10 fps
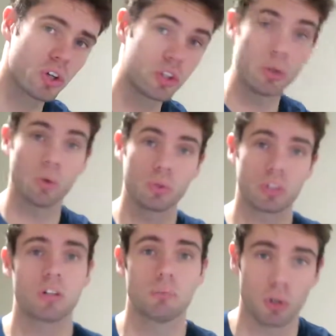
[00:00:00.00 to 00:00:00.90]

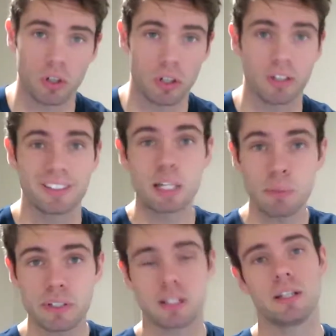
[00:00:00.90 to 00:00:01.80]
used commodity
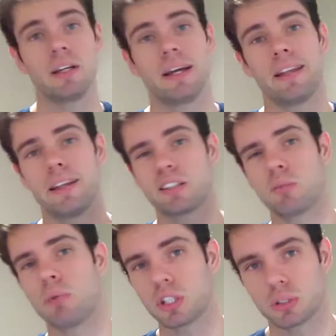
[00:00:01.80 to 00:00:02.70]
typically in these
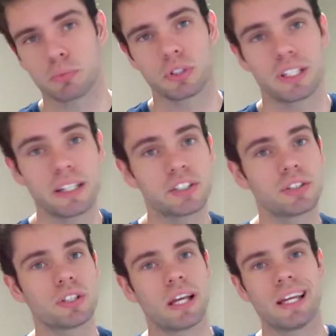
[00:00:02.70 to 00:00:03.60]
combustion
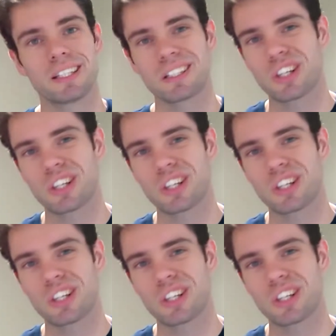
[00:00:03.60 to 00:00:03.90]
procedures is